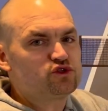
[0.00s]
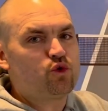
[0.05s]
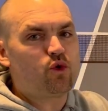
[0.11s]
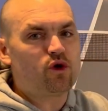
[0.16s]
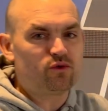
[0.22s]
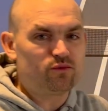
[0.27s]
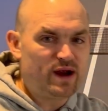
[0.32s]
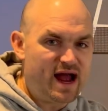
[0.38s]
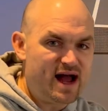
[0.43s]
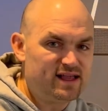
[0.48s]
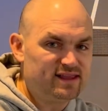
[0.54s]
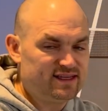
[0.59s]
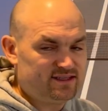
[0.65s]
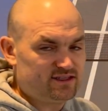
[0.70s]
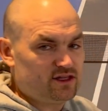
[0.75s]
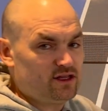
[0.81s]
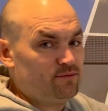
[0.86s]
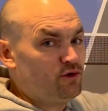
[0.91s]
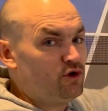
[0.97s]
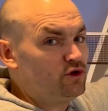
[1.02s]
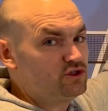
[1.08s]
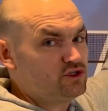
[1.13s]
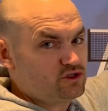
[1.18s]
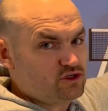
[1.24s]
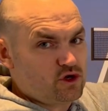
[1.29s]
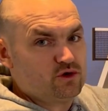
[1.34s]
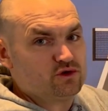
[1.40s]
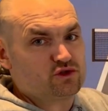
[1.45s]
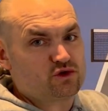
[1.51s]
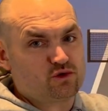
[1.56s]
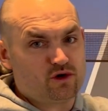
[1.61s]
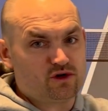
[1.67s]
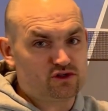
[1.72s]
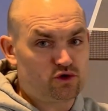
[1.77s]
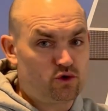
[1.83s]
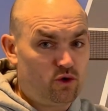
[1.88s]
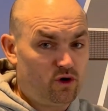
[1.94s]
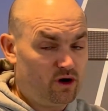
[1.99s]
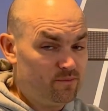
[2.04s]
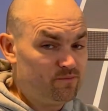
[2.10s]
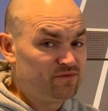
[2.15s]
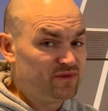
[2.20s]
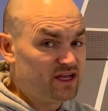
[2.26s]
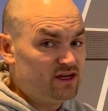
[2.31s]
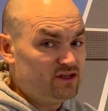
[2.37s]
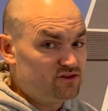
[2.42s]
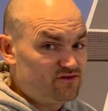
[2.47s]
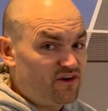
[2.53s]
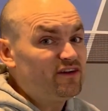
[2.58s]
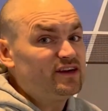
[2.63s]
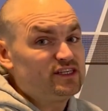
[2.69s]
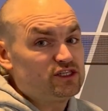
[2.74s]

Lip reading: court rallies and the ball just goes cross court. It's very